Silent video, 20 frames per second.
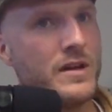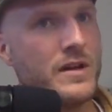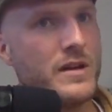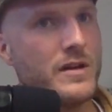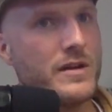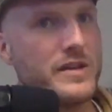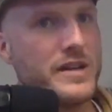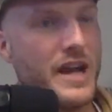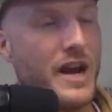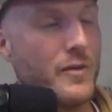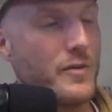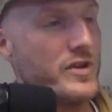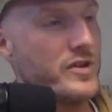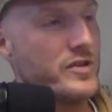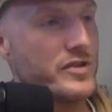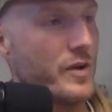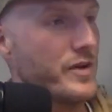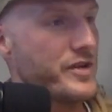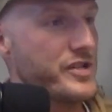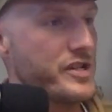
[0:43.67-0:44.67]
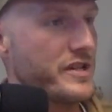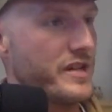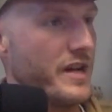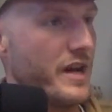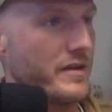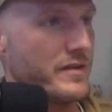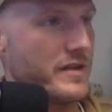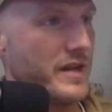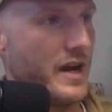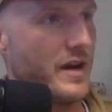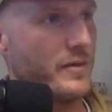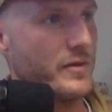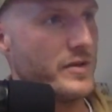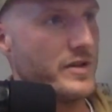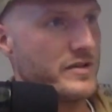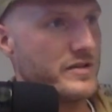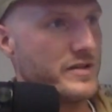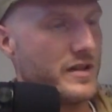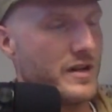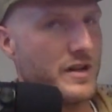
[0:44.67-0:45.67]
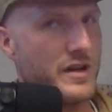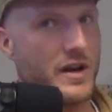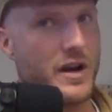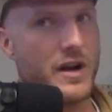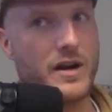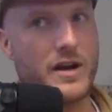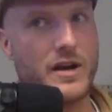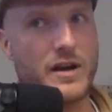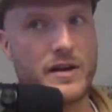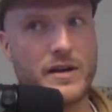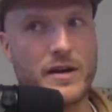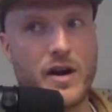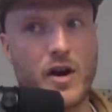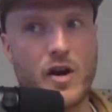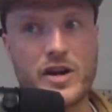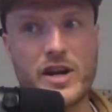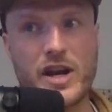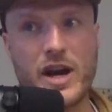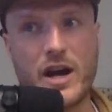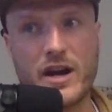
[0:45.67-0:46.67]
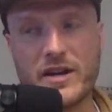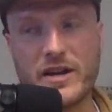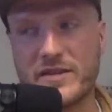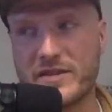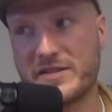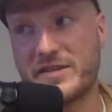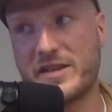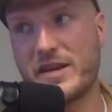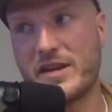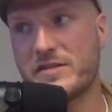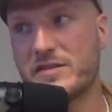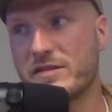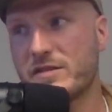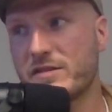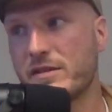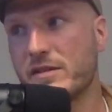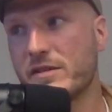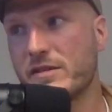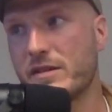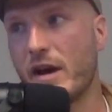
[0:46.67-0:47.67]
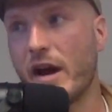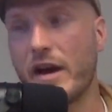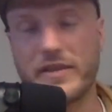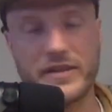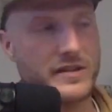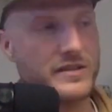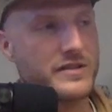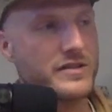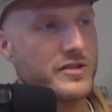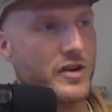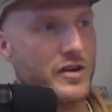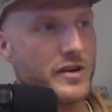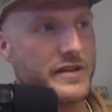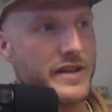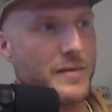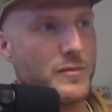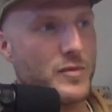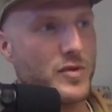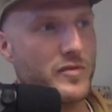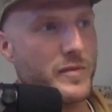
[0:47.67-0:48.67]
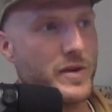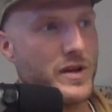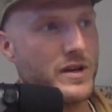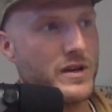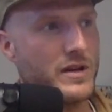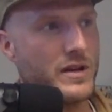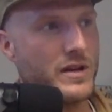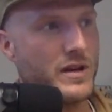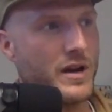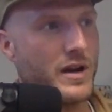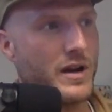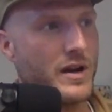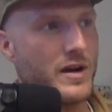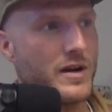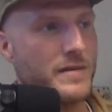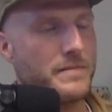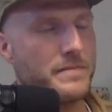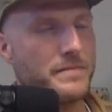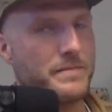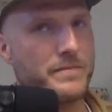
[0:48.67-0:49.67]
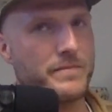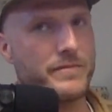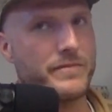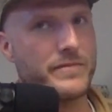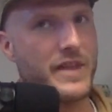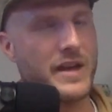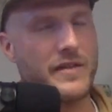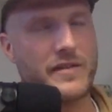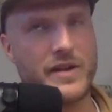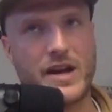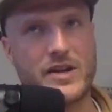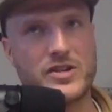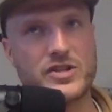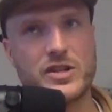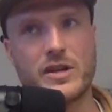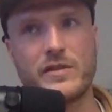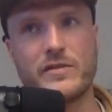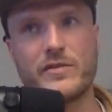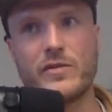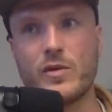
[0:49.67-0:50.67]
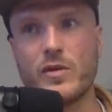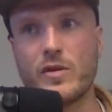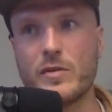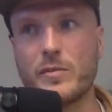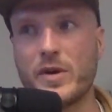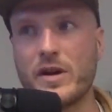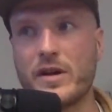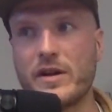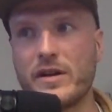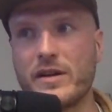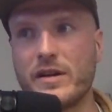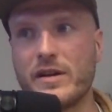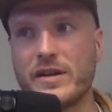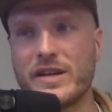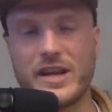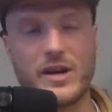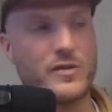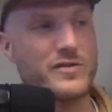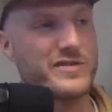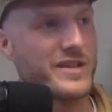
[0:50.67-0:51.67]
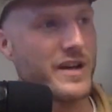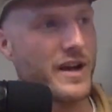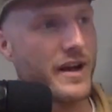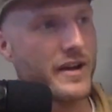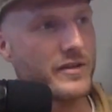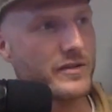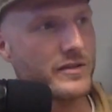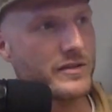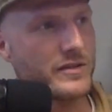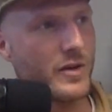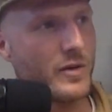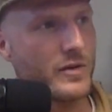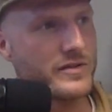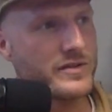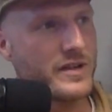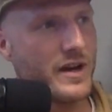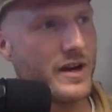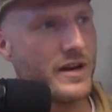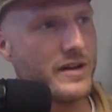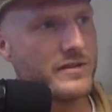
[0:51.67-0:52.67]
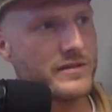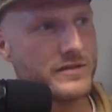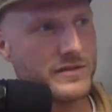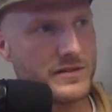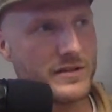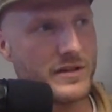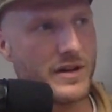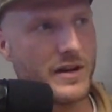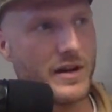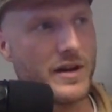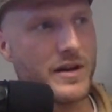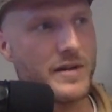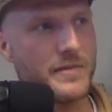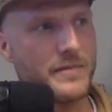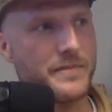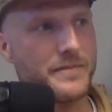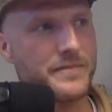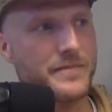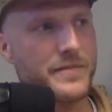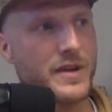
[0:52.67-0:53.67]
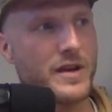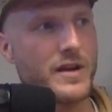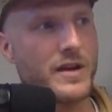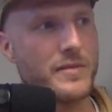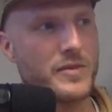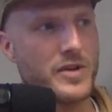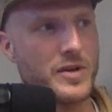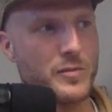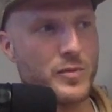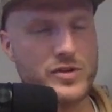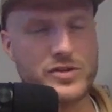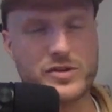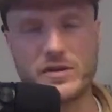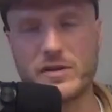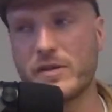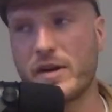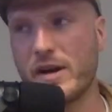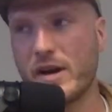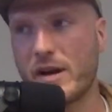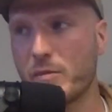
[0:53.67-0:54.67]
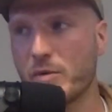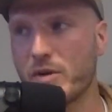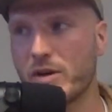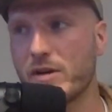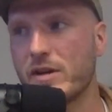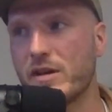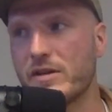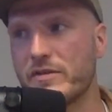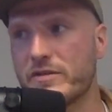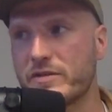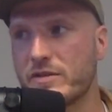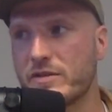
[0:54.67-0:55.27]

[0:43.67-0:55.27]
Yeah, we used to always shut down. Yeah, we used to, REI in the States, I think, started that movement. They have a hashtag for get outside or go outside. Or, I'm going to butcher it right now, but it's...